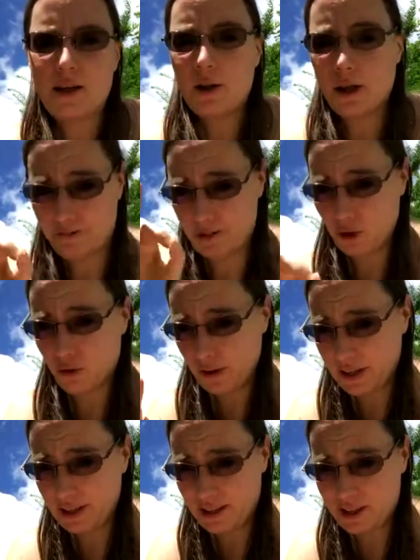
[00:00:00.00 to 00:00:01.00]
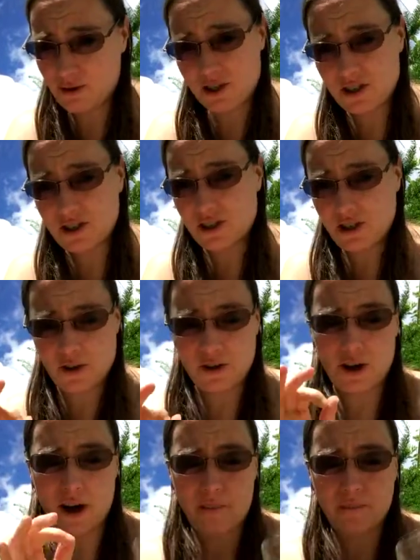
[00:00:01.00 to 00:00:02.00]
Like, if you don't really like your
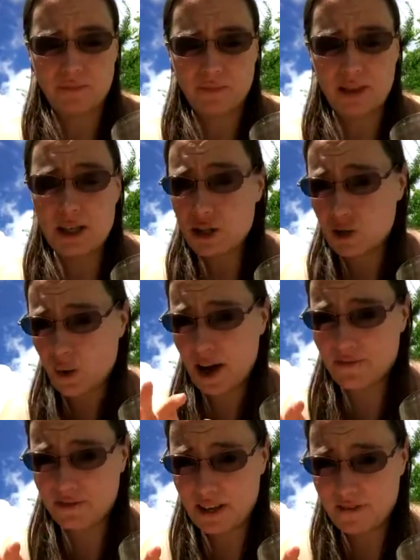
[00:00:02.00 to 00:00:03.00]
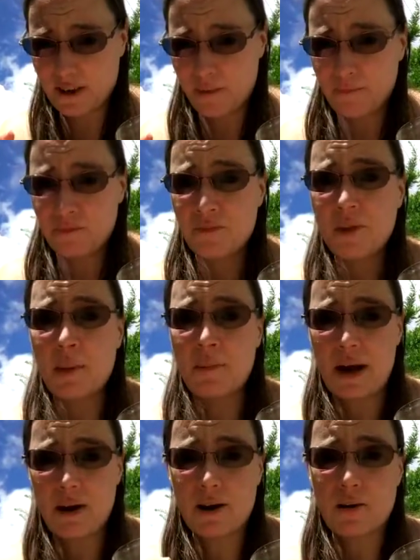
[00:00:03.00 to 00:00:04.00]
Ninja Red flavor,
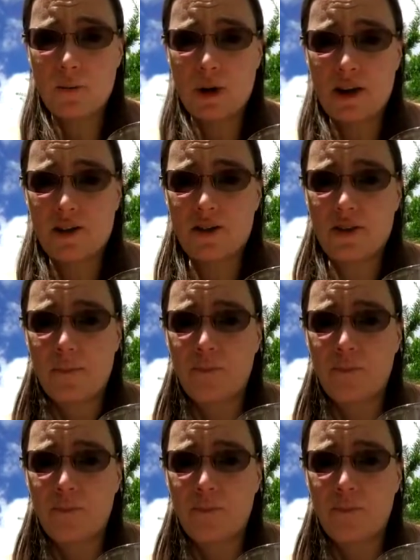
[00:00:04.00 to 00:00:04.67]
pair it with